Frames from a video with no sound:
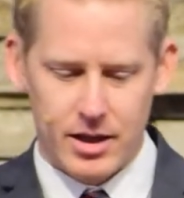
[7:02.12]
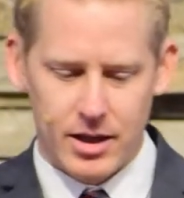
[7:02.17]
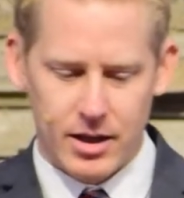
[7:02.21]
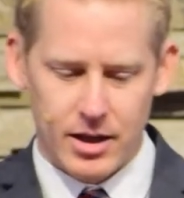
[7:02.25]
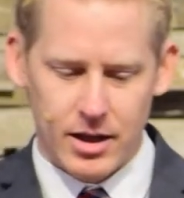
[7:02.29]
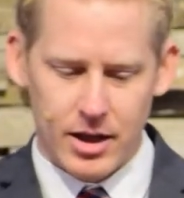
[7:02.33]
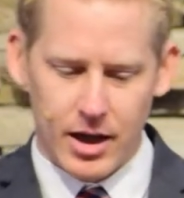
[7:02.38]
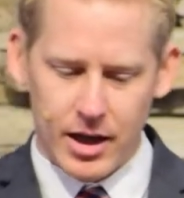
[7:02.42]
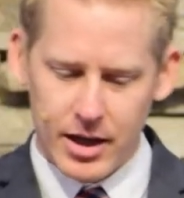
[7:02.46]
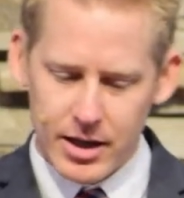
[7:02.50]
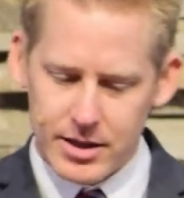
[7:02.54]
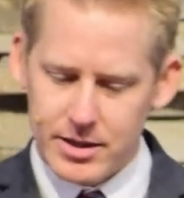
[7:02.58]

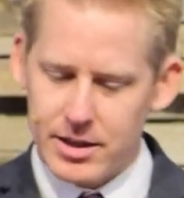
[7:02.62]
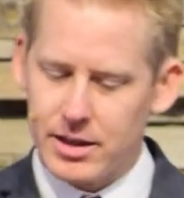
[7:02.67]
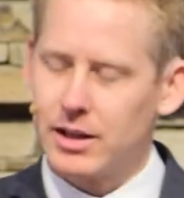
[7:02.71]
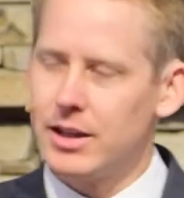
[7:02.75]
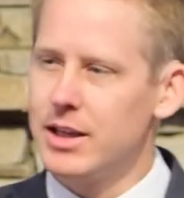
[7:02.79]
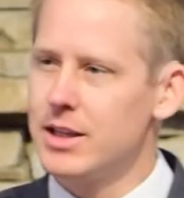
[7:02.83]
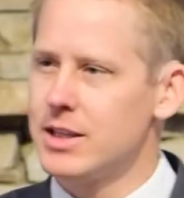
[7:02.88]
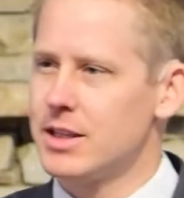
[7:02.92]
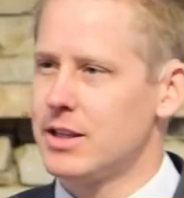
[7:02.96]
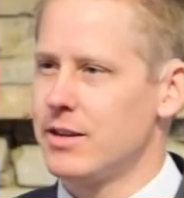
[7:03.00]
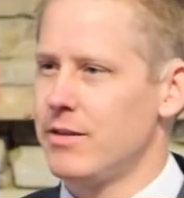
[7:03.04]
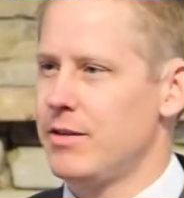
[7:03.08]
And it's the
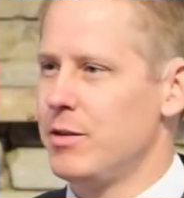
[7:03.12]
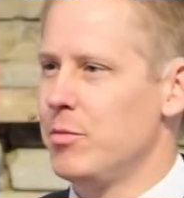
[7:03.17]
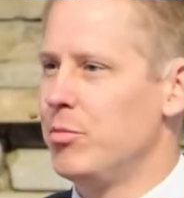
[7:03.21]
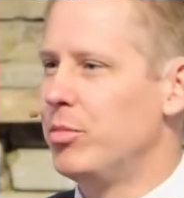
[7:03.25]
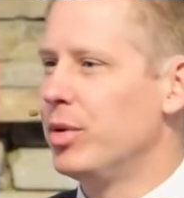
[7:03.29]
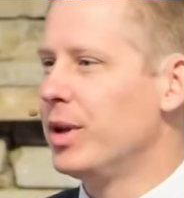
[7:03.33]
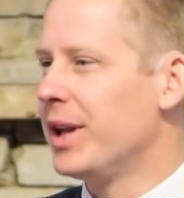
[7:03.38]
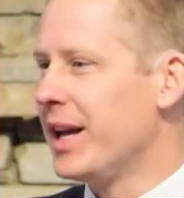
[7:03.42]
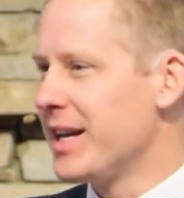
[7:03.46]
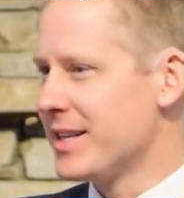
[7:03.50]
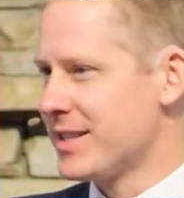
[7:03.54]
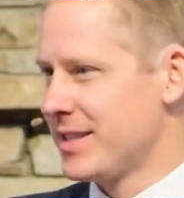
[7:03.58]
list of the
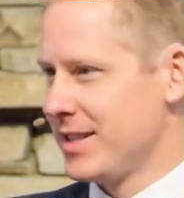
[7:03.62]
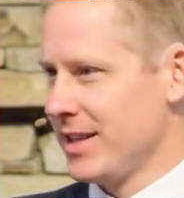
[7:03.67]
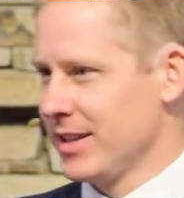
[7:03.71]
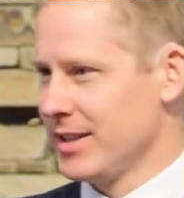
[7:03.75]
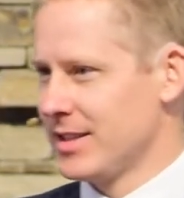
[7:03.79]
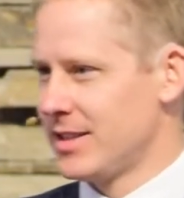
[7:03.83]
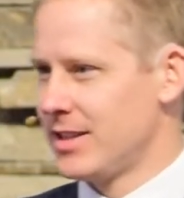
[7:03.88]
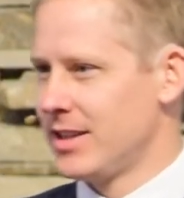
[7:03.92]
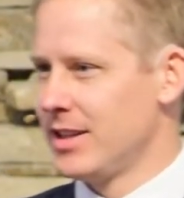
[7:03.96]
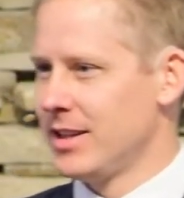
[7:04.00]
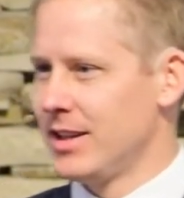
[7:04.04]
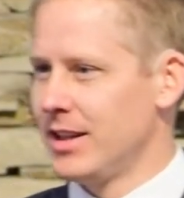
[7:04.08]

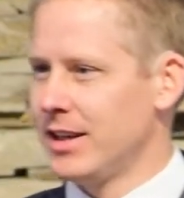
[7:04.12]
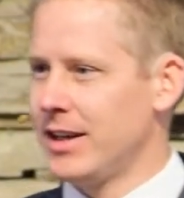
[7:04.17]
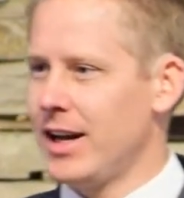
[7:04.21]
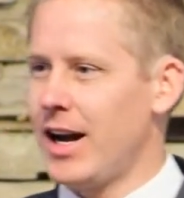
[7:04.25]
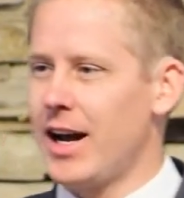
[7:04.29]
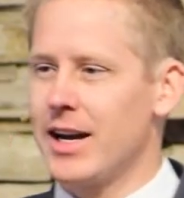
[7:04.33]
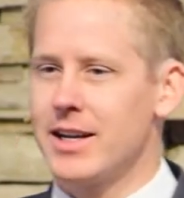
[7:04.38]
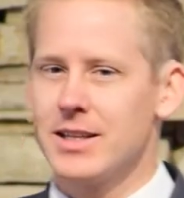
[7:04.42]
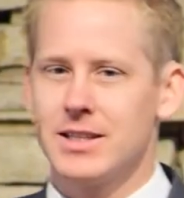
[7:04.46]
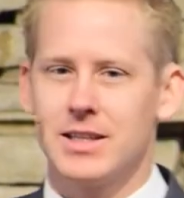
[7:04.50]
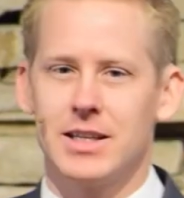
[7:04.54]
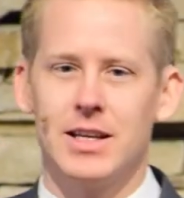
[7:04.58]
blessings that God
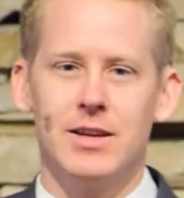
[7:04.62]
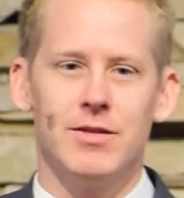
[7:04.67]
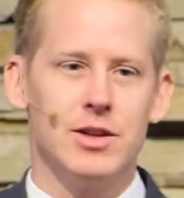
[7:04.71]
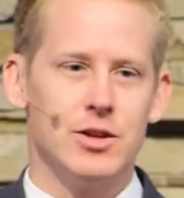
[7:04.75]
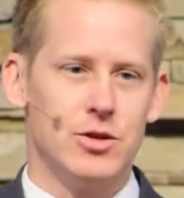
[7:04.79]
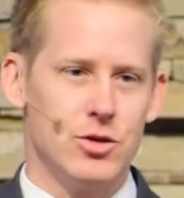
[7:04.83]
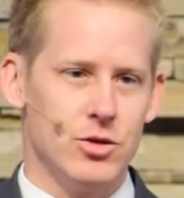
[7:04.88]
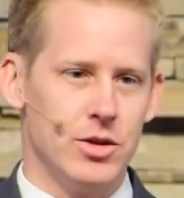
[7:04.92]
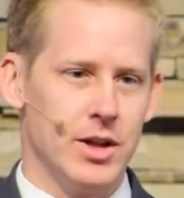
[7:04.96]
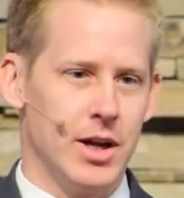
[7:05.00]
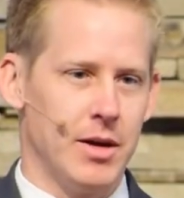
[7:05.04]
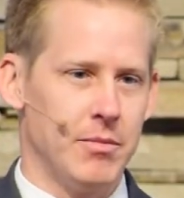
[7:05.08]
has given
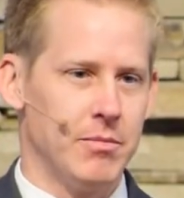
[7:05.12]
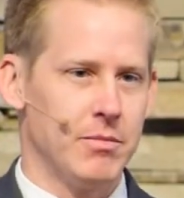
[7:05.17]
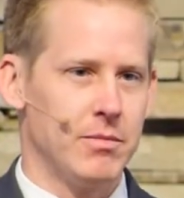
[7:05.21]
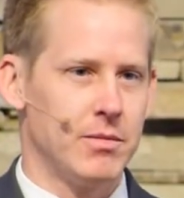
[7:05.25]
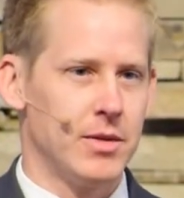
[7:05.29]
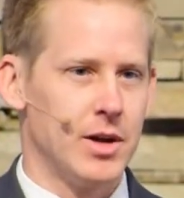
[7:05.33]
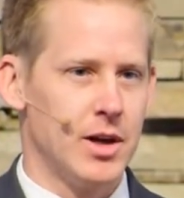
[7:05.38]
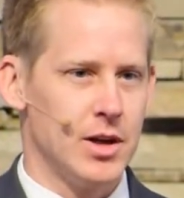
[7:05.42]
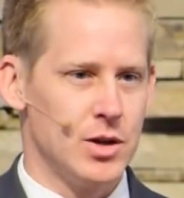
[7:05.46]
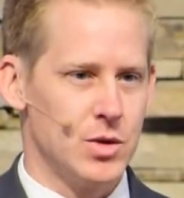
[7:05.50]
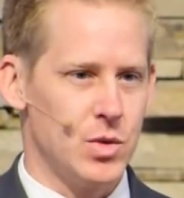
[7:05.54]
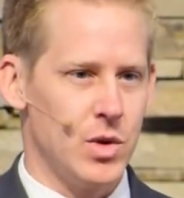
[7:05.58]
to them
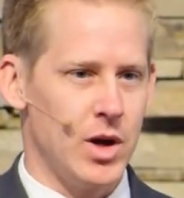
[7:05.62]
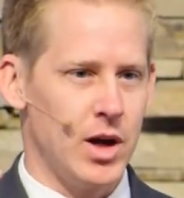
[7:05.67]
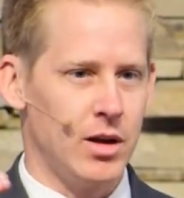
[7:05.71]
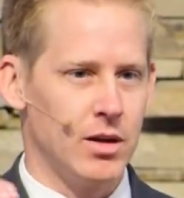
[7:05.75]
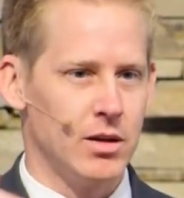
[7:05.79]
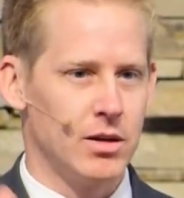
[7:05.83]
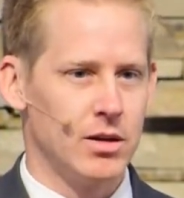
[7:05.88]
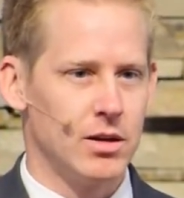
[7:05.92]
as well.